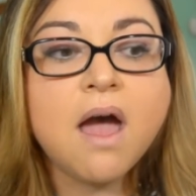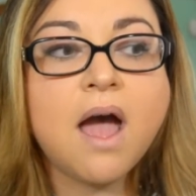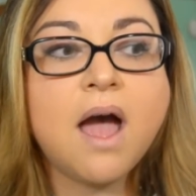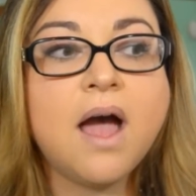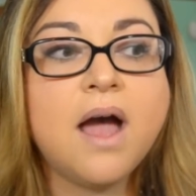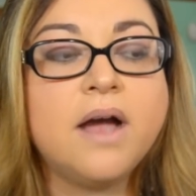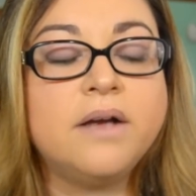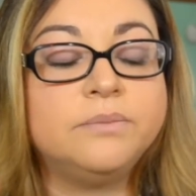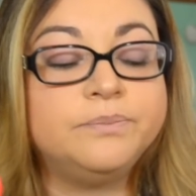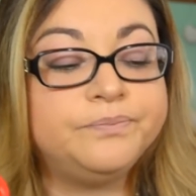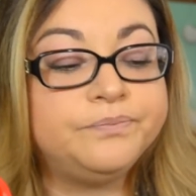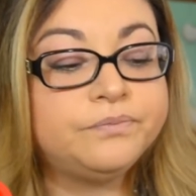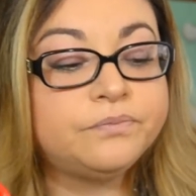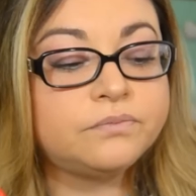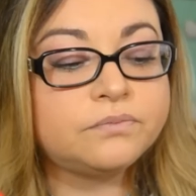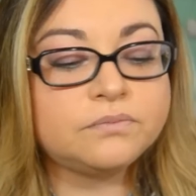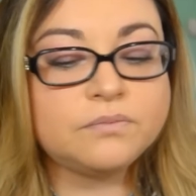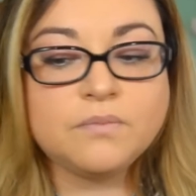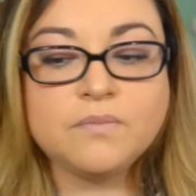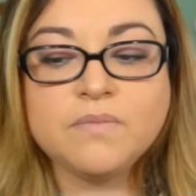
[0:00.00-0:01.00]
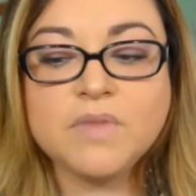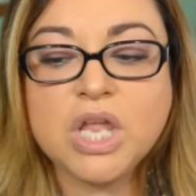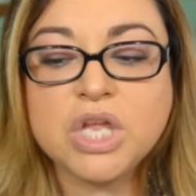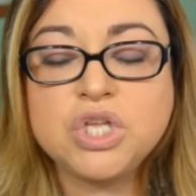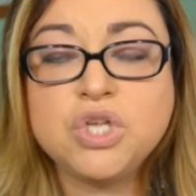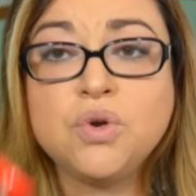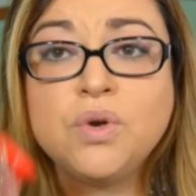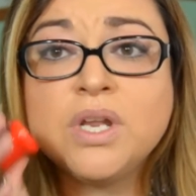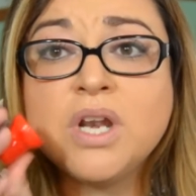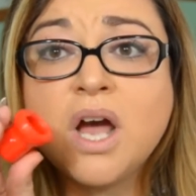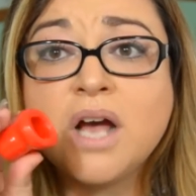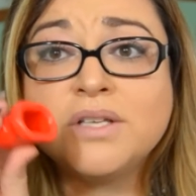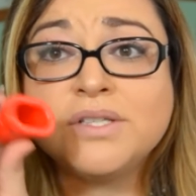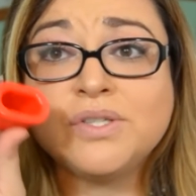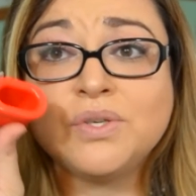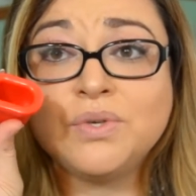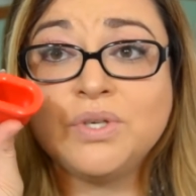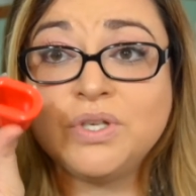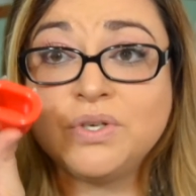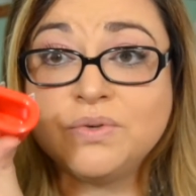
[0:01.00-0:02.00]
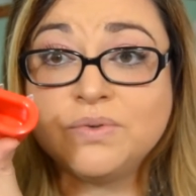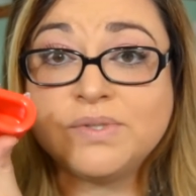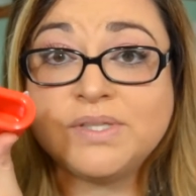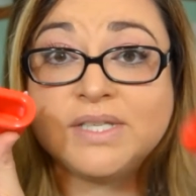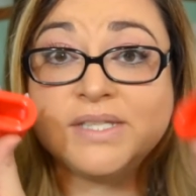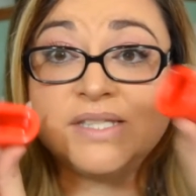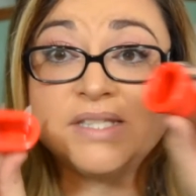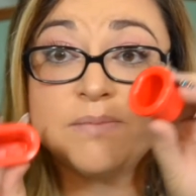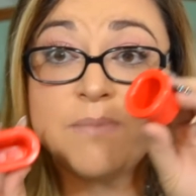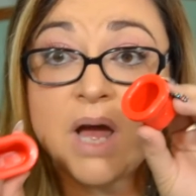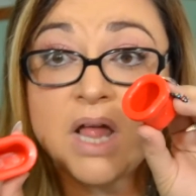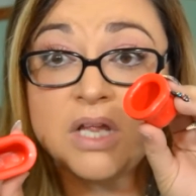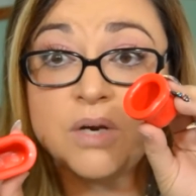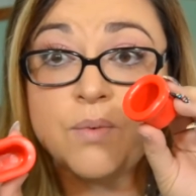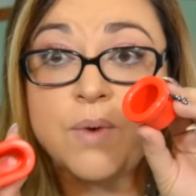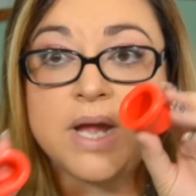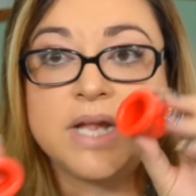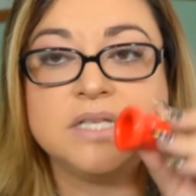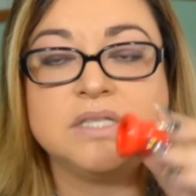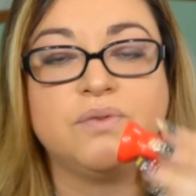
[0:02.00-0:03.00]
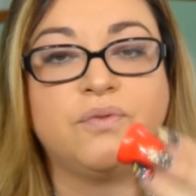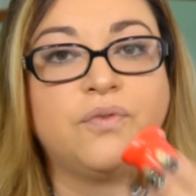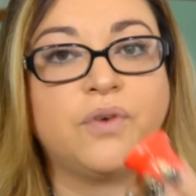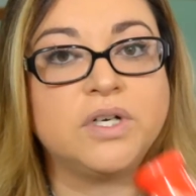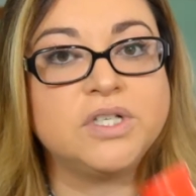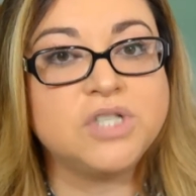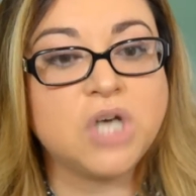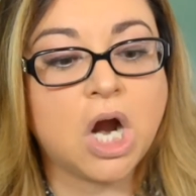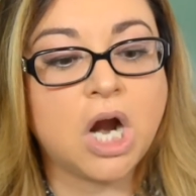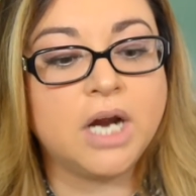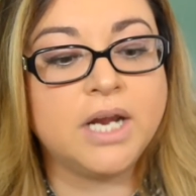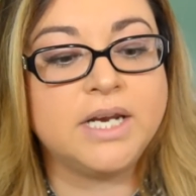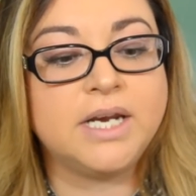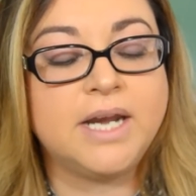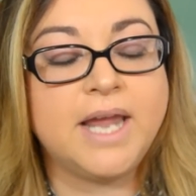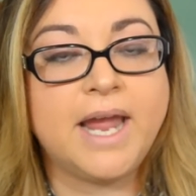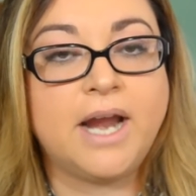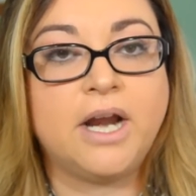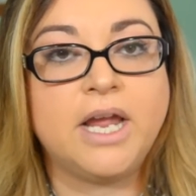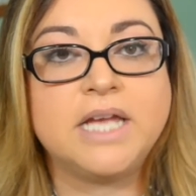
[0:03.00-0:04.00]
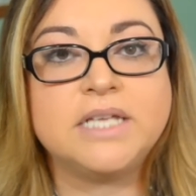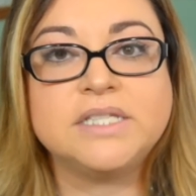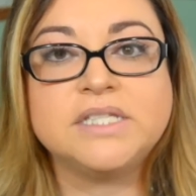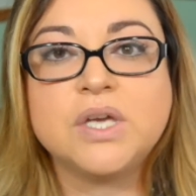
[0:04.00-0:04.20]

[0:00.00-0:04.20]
Um, you can also use the smaller ones for targeted areas.